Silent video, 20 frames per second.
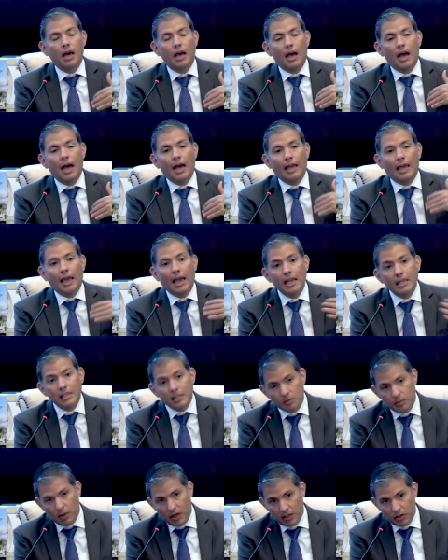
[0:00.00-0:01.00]

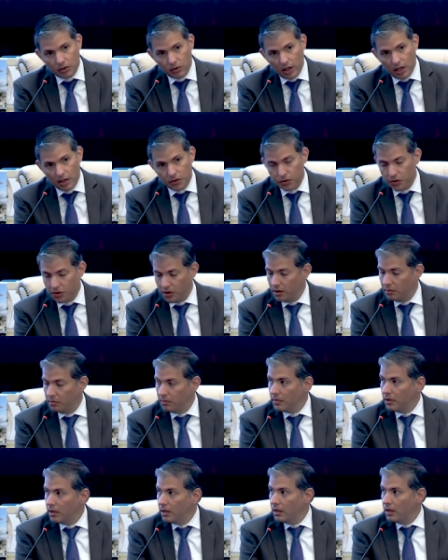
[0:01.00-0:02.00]
against Venezuela
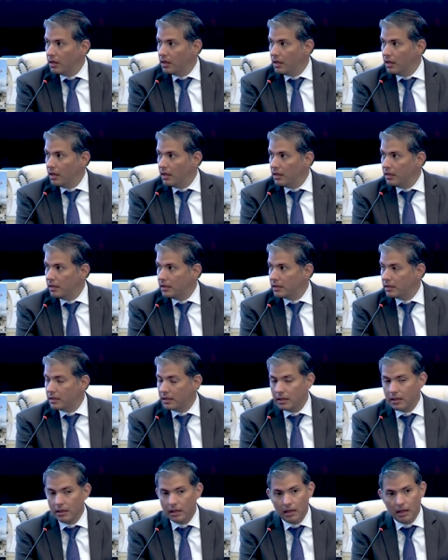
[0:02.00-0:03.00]
regime, is
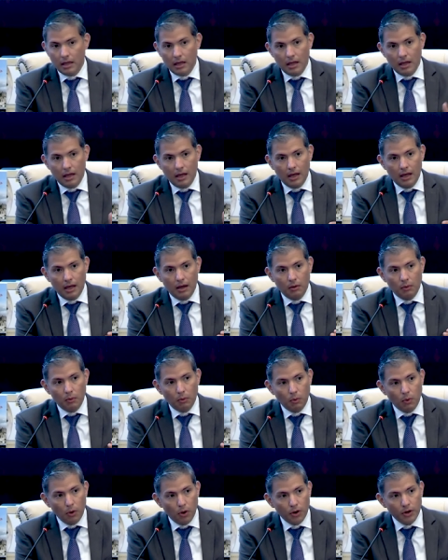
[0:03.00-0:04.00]
a
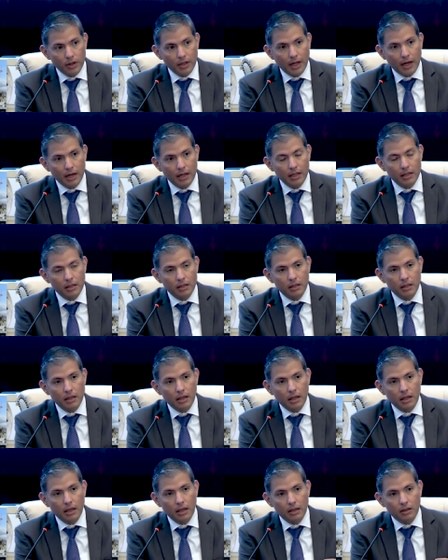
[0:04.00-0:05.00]
war that need
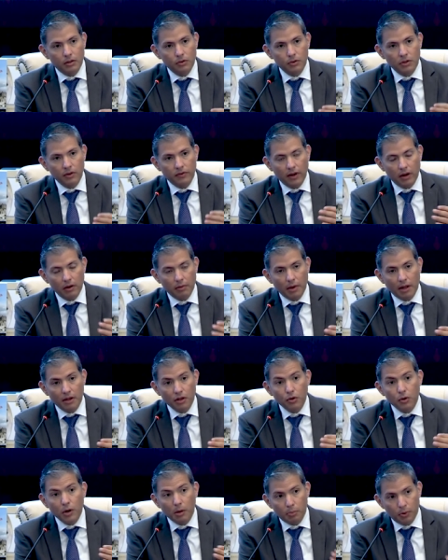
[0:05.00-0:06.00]
uh, to develop a
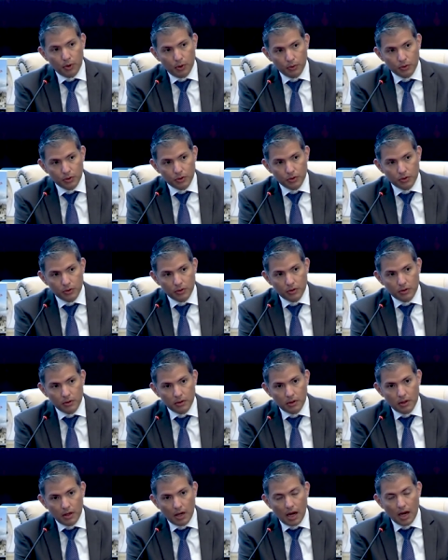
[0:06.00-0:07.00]
new approach,
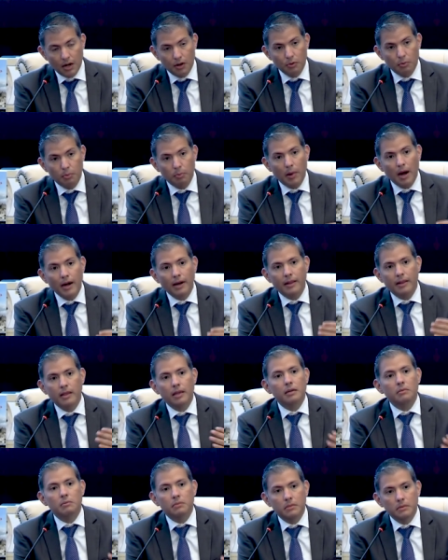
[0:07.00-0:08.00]
a new
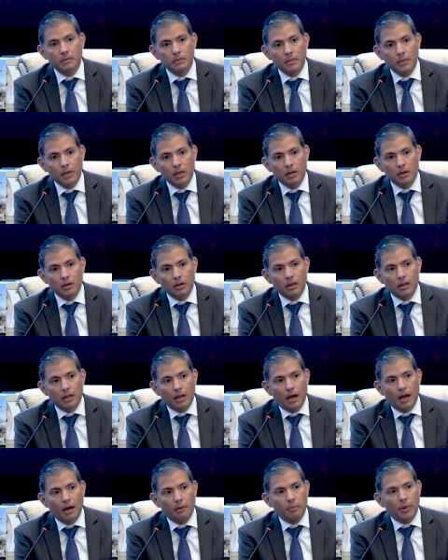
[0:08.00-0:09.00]
paradigm
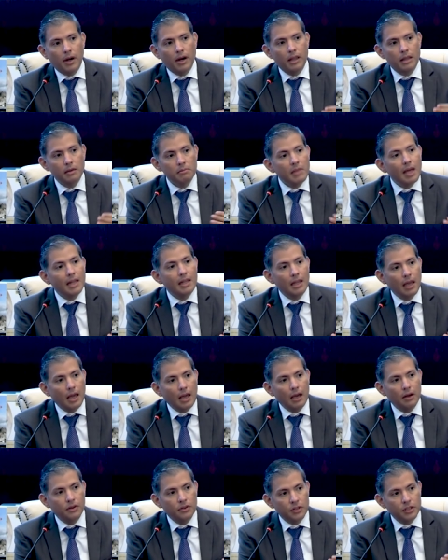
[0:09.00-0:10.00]
a paradigm that
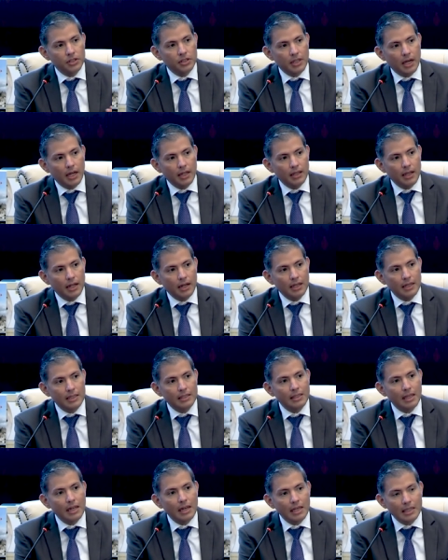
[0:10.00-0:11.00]
understand that is
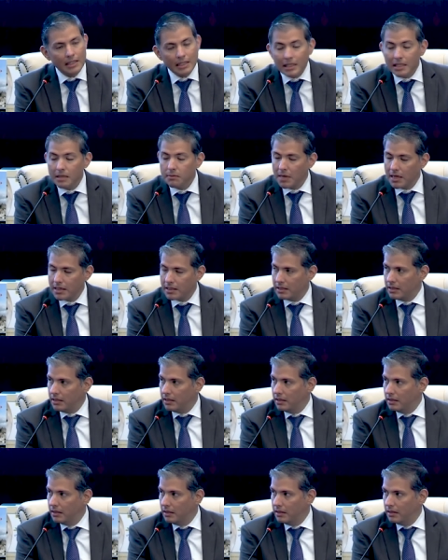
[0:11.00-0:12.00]
the legitimacy
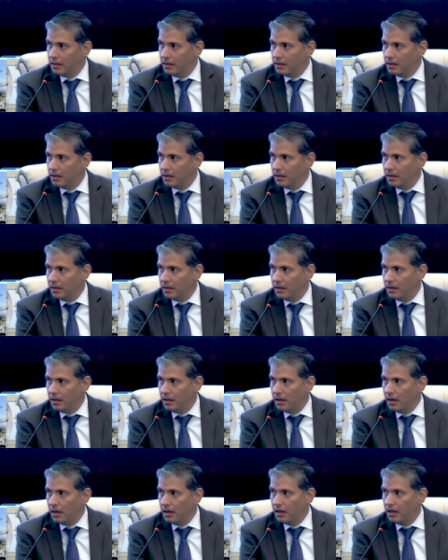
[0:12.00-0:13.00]

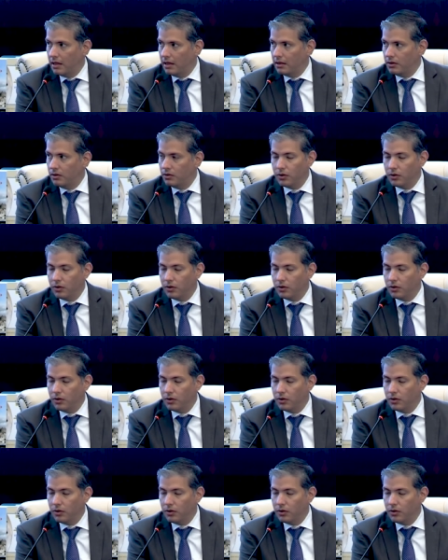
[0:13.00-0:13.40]
that you